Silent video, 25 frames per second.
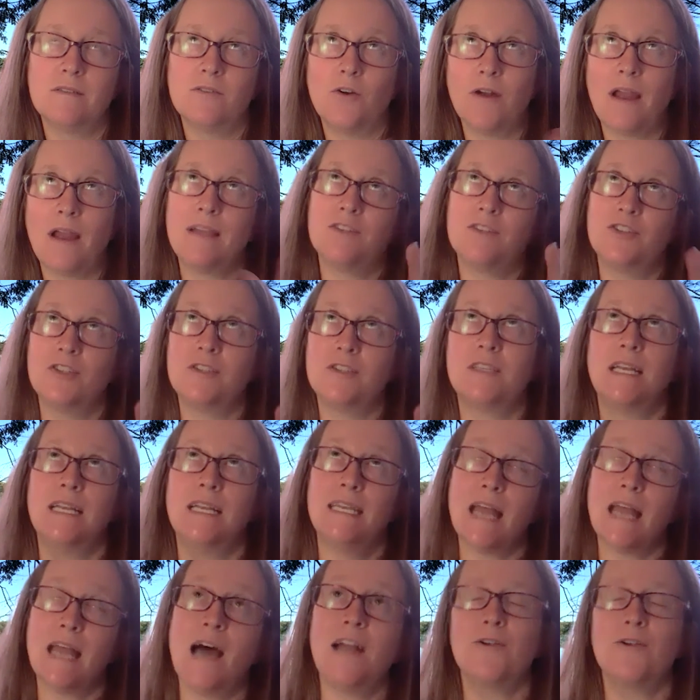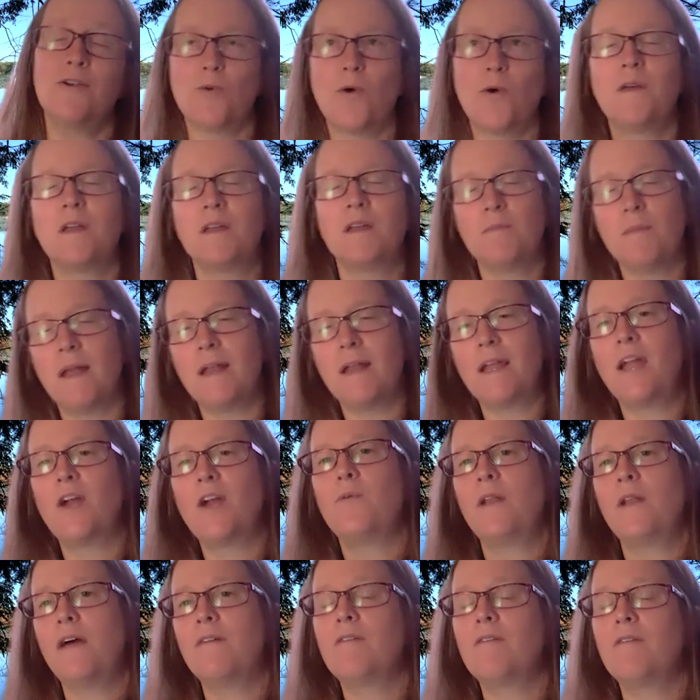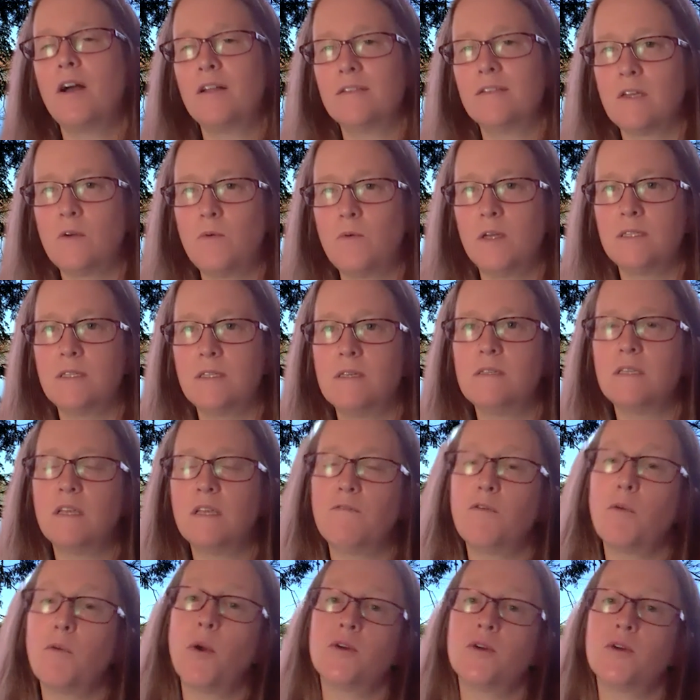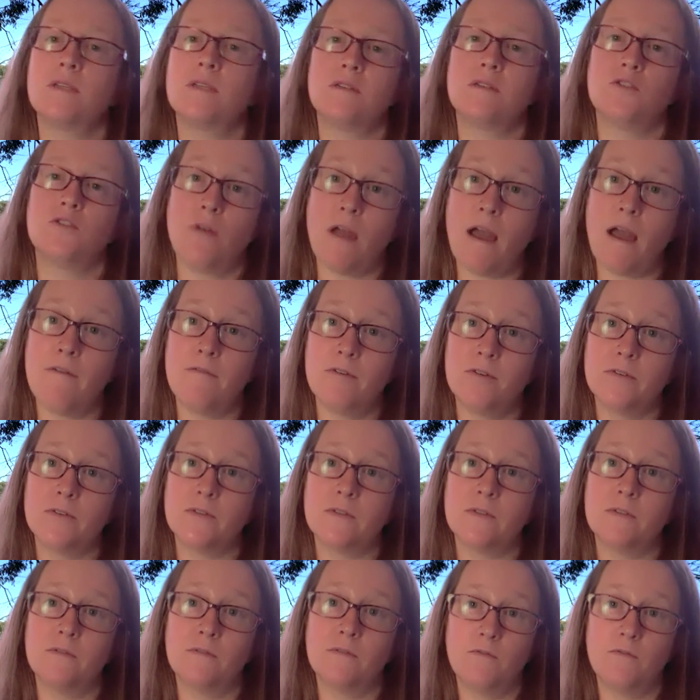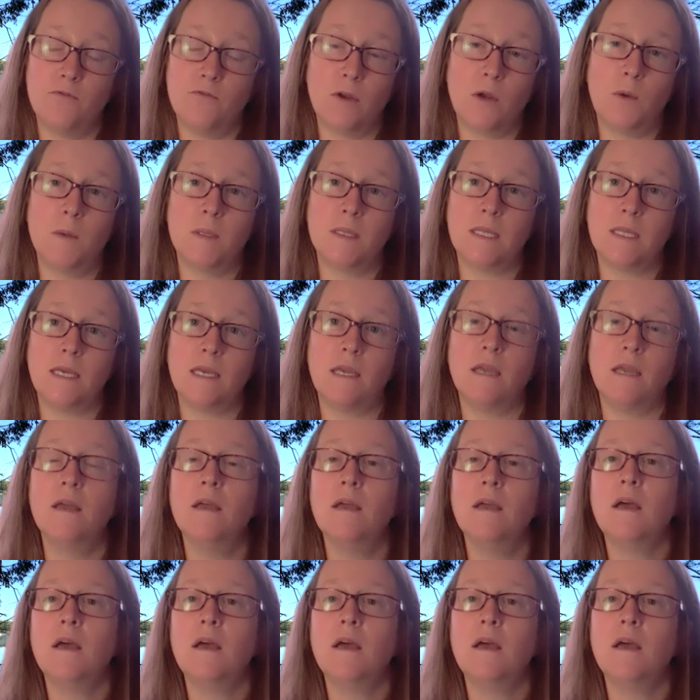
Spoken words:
or I should say not enrolling in Medicare would have consequences if a person travels frequently